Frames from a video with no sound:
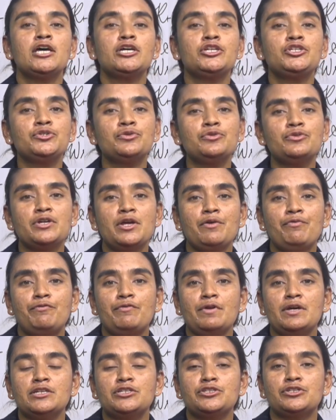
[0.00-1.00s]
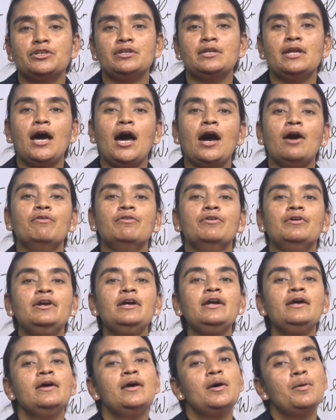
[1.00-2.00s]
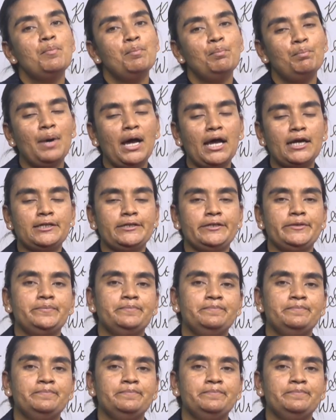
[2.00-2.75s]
to refreshen our body.